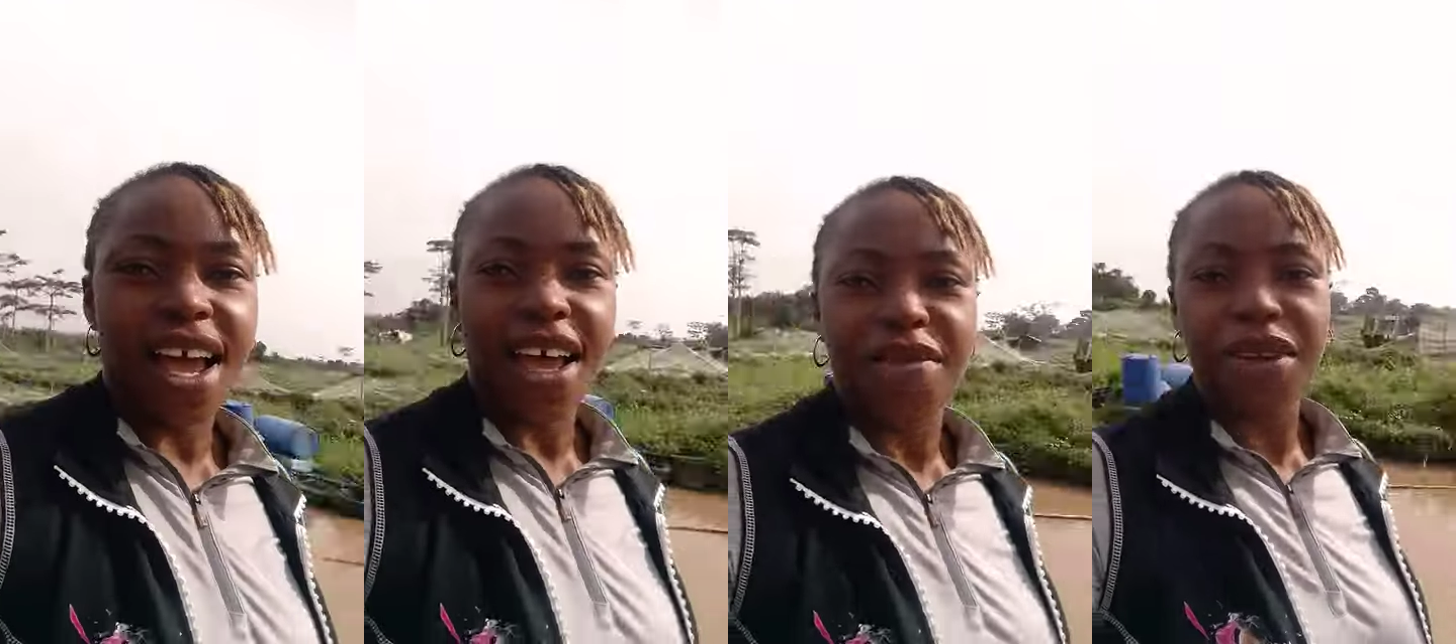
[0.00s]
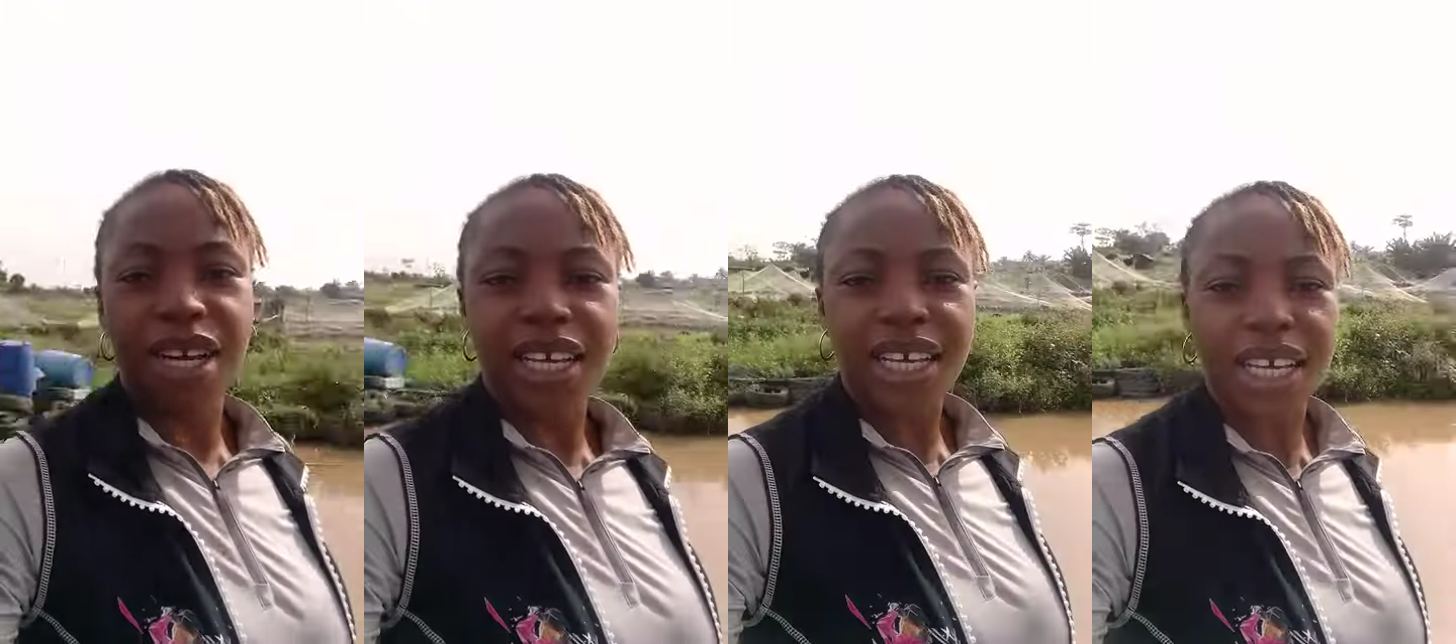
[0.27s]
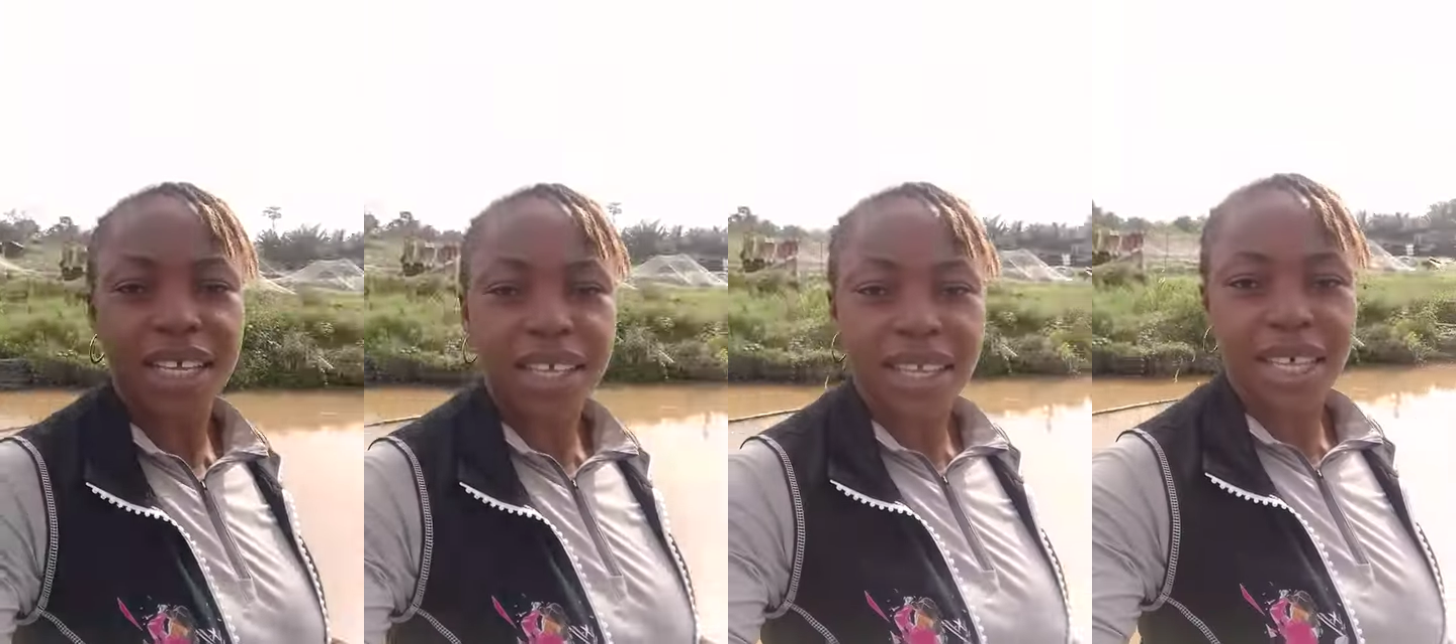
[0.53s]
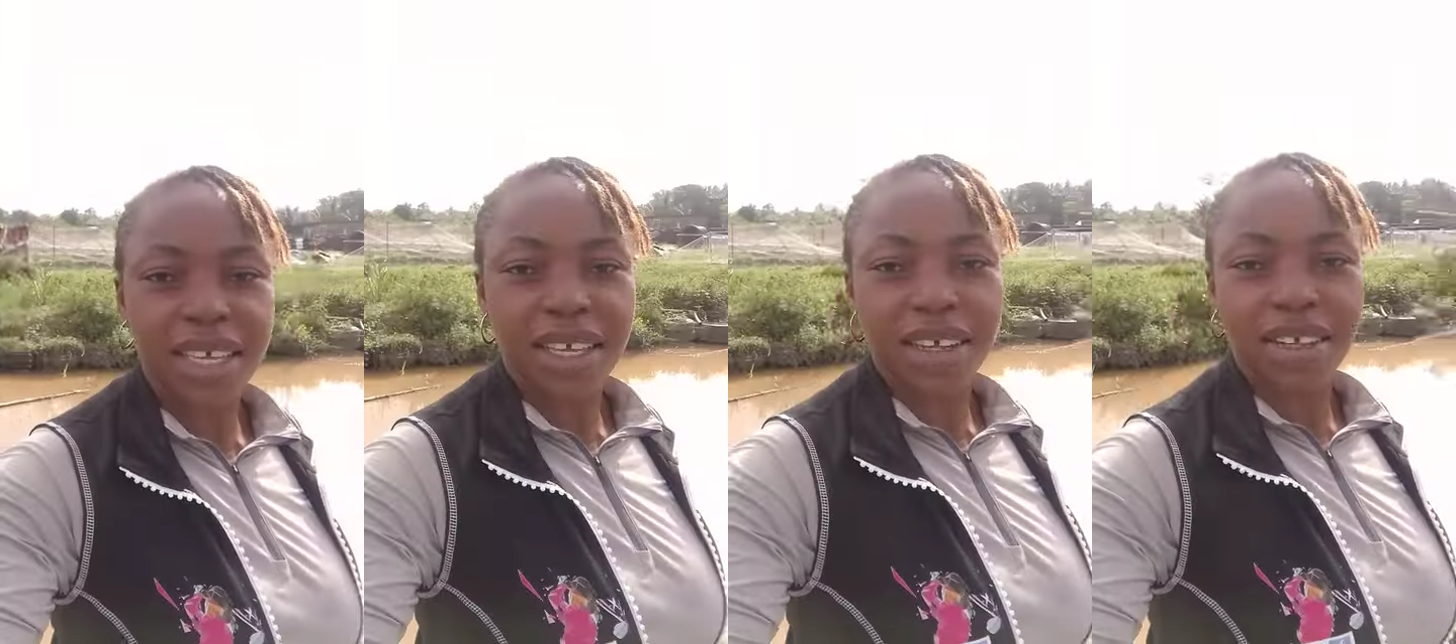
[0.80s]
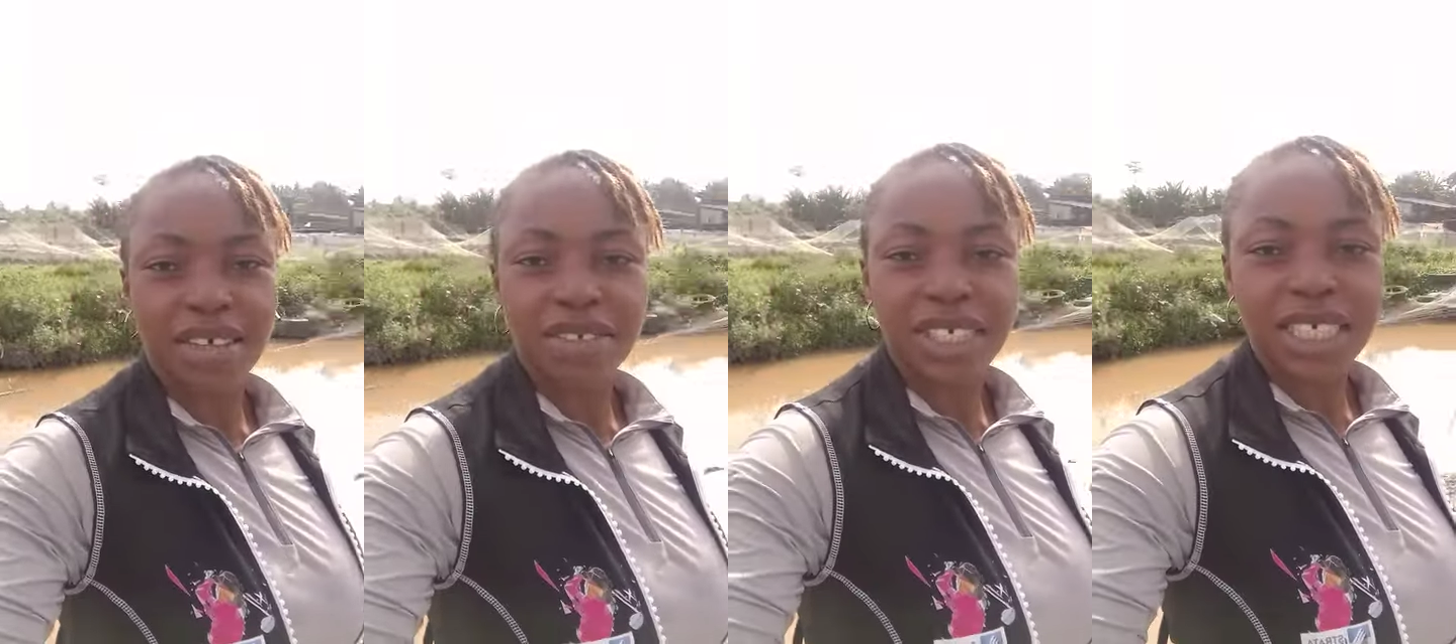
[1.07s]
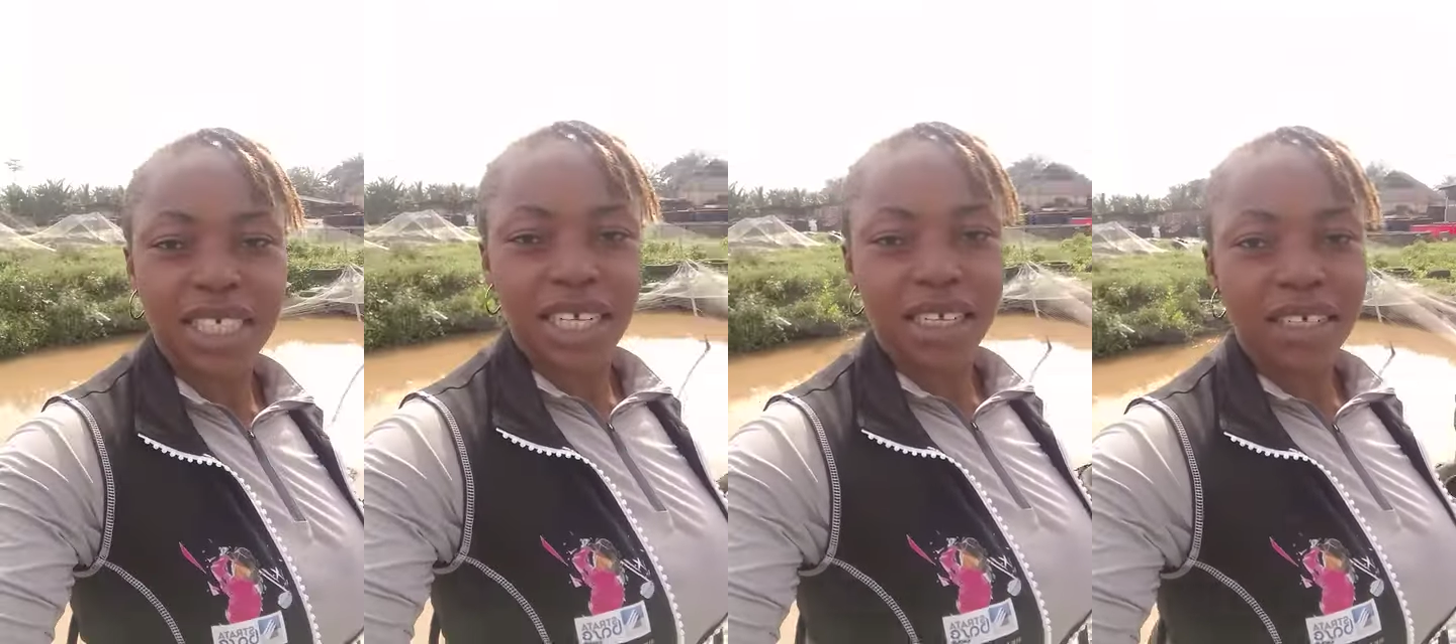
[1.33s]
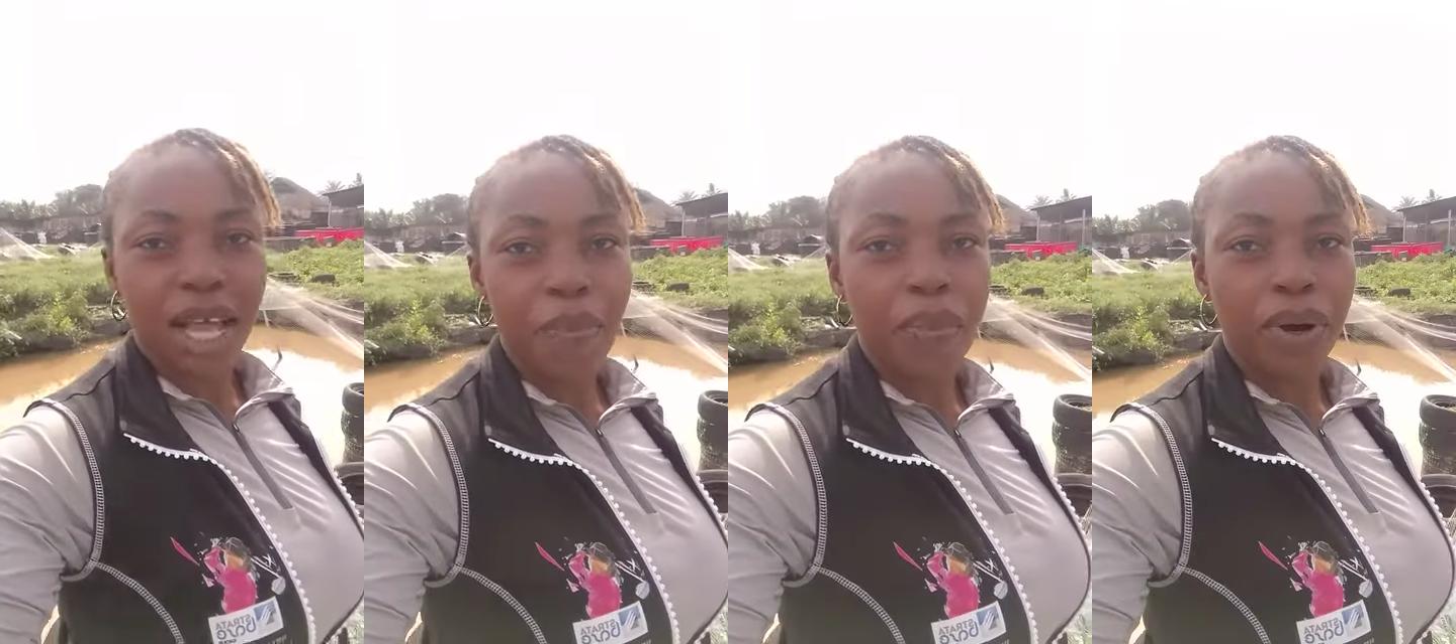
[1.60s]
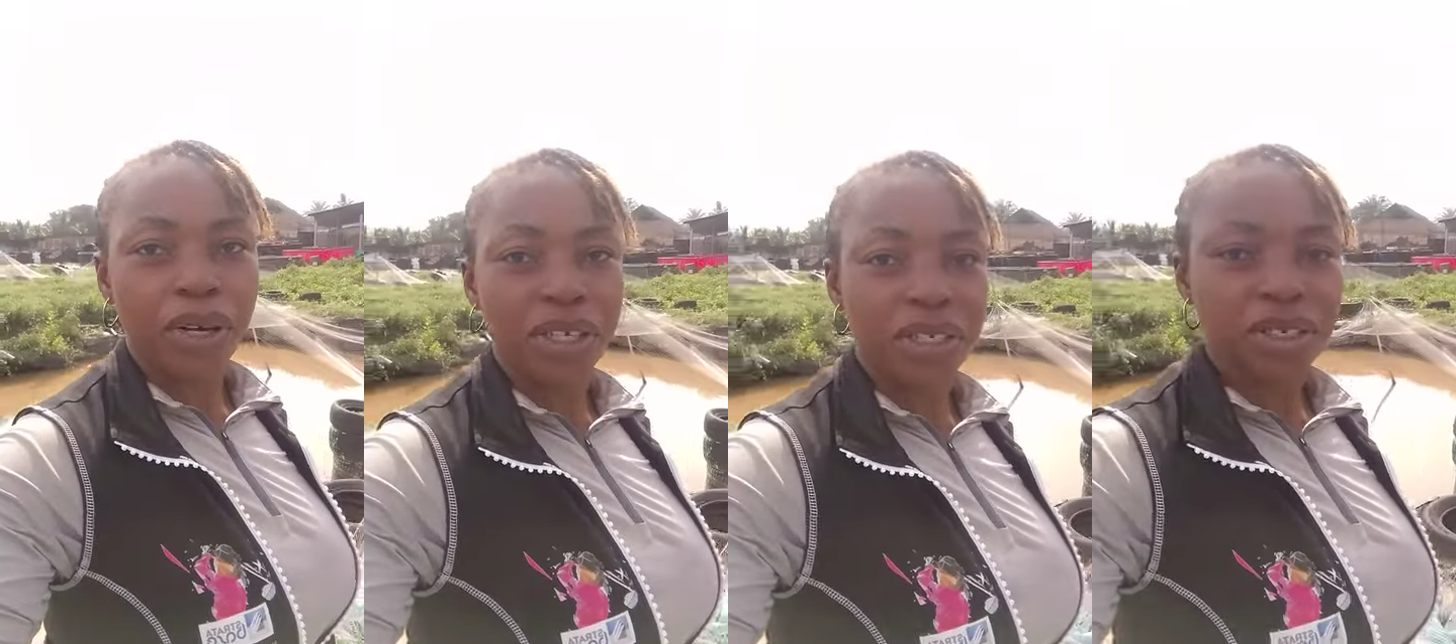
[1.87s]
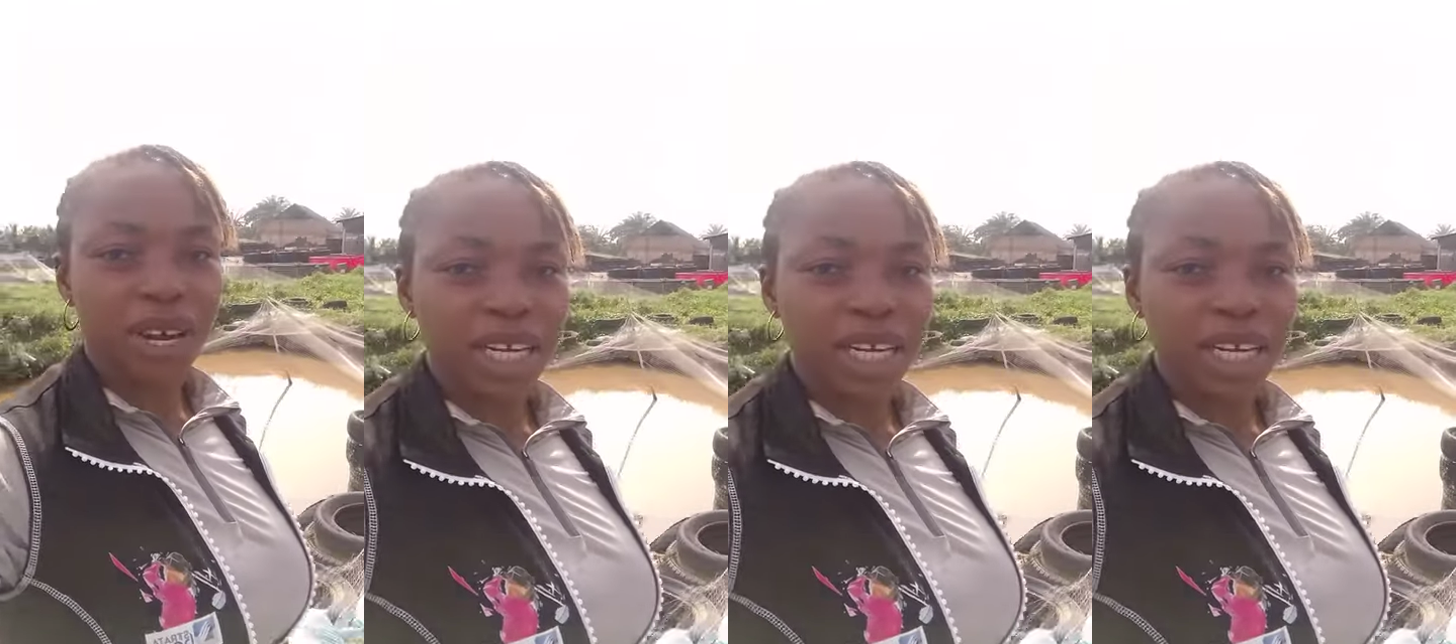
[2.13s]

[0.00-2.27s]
I really can't thank you. No, this is another pond